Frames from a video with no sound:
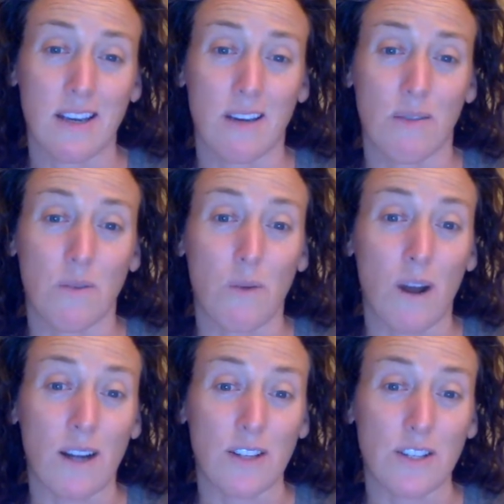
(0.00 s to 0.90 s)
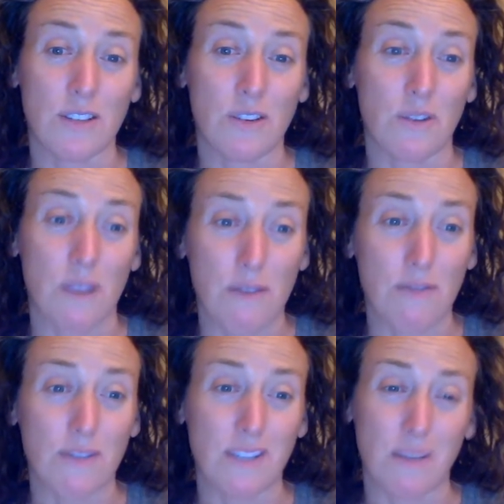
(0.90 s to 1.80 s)
We watched grief
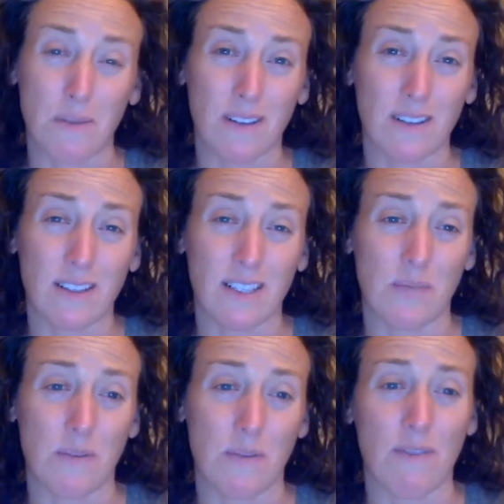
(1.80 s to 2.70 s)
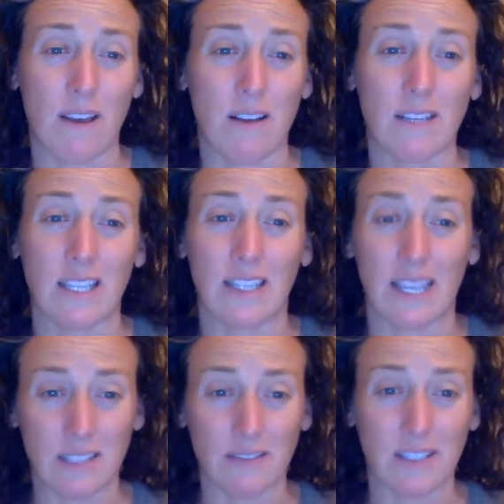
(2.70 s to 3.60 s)
simmer as we fail
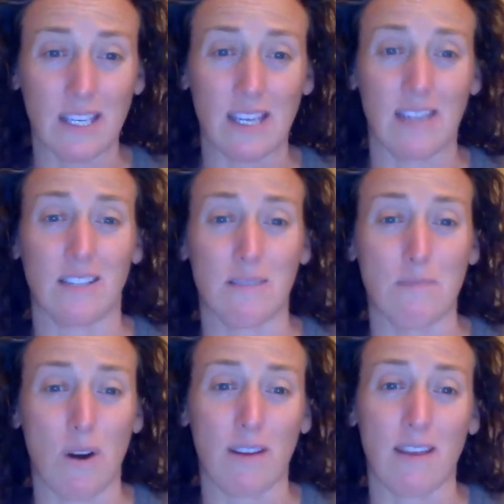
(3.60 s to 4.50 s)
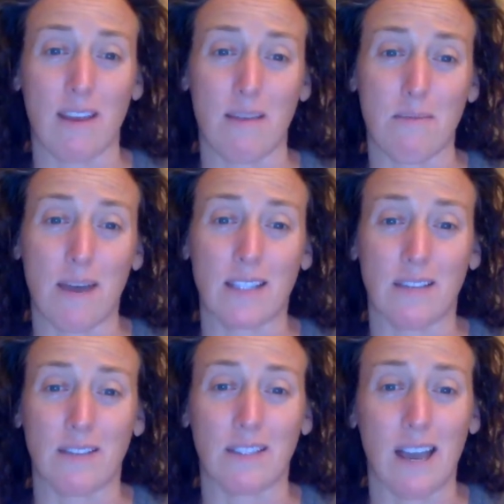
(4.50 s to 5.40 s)
collectively to mark the impact of
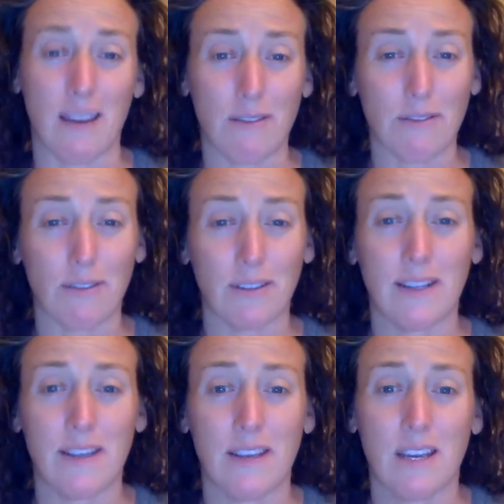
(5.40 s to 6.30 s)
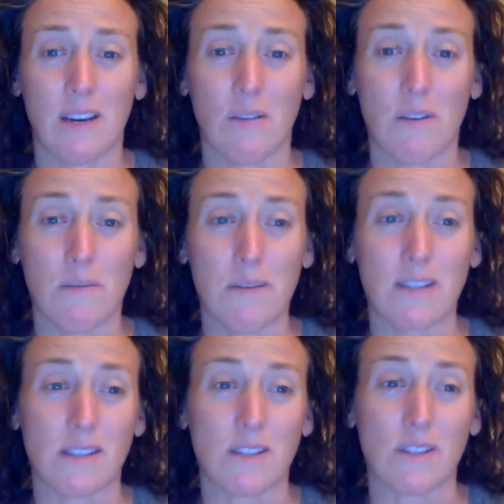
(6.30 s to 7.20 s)
a life. We
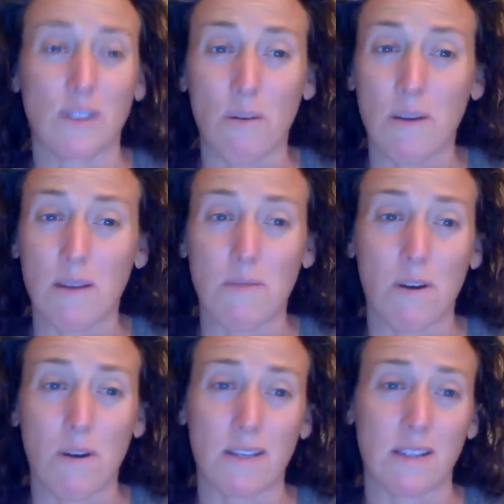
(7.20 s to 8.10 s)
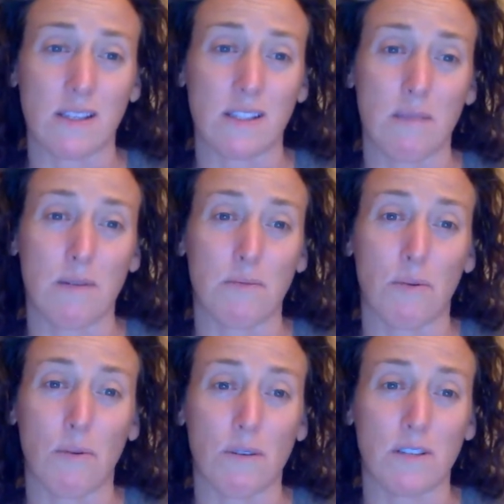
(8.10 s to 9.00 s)
missed so many moments that seem
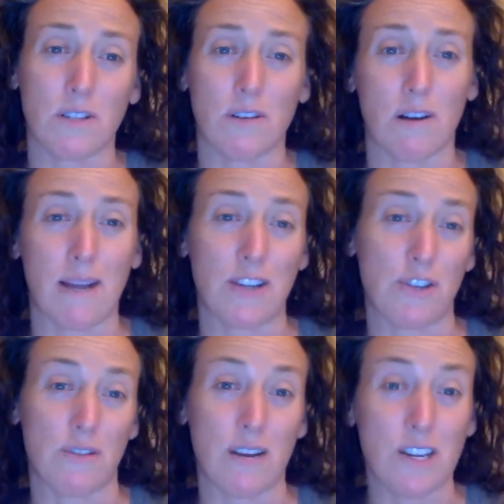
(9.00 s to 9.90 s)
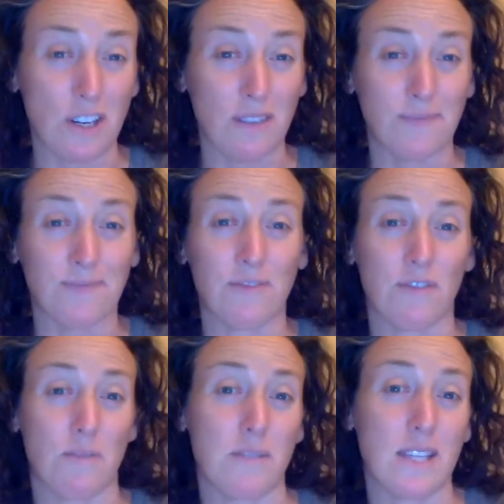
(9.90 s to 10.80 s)
important to our maturation,
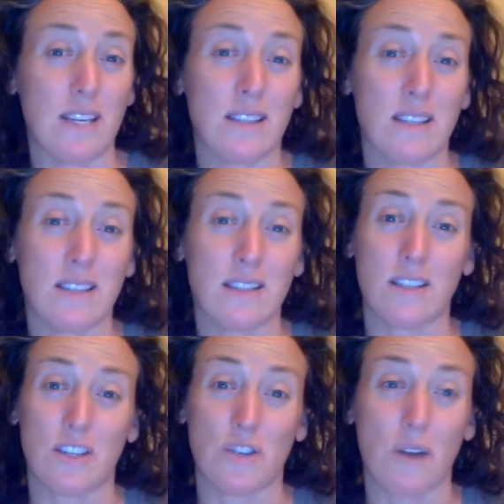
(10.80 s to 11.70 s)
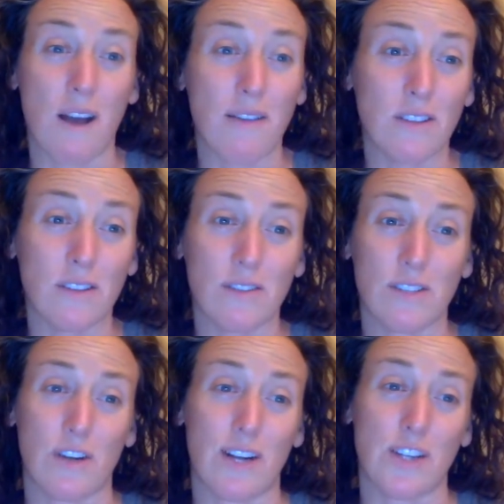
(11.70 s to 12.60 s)
from seasons to travel, to
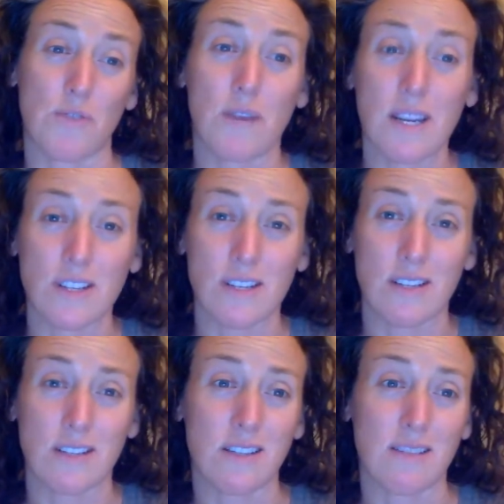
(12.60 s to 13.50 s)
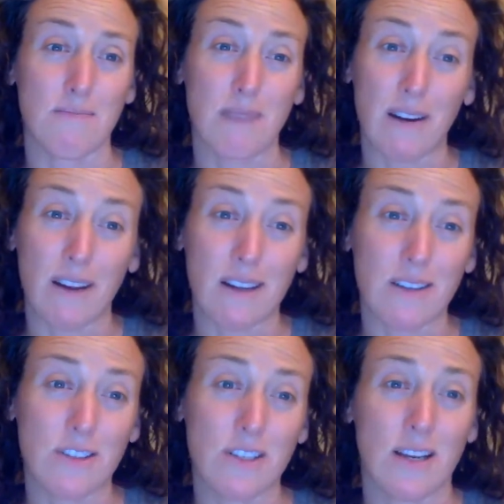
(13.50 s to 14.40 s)
graduations, to
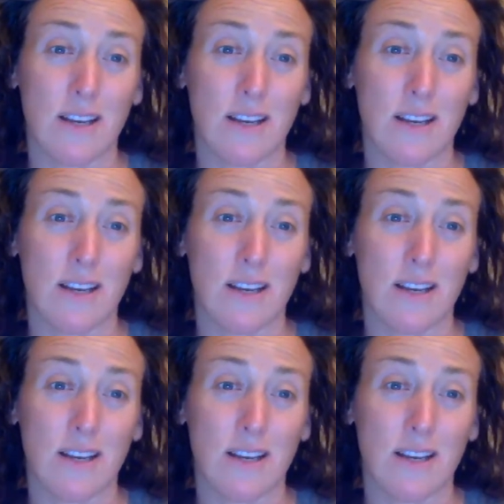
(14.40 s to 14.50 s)
marriage,